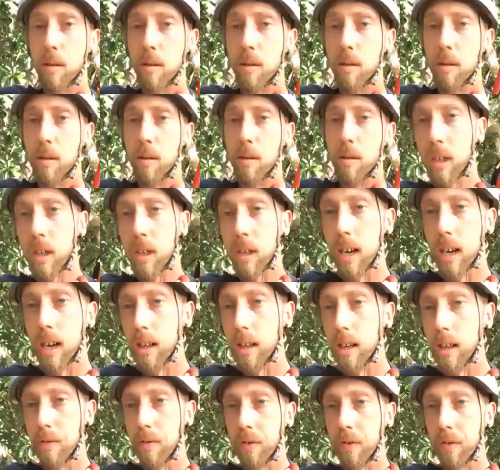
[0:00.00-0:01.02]
kind of
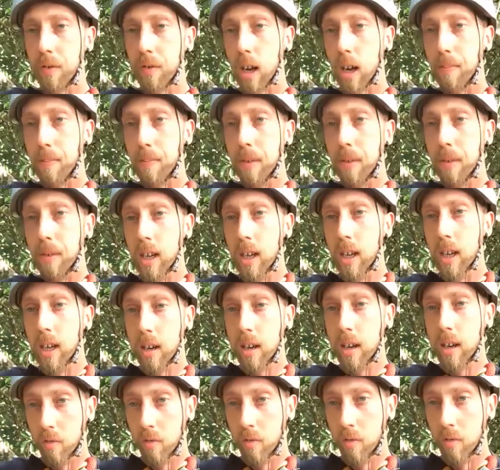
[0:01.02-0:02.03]
um, rig
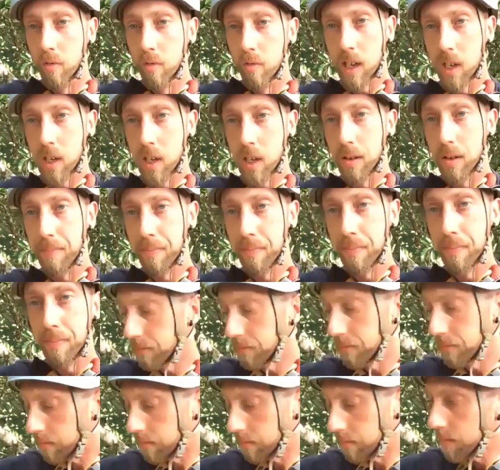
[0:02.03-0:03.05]
system
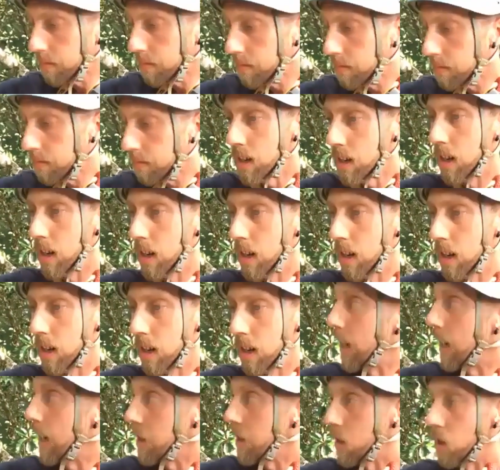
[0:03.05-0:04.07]
um, that has
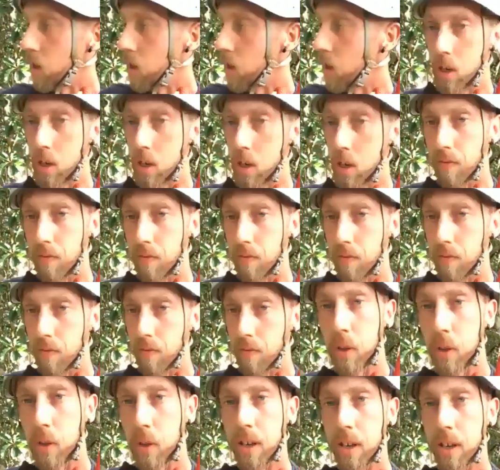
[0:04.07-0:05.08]
lots of loops on
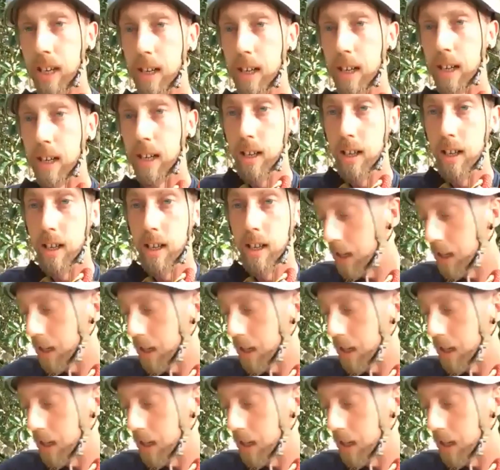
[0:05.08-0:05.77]
it. And I use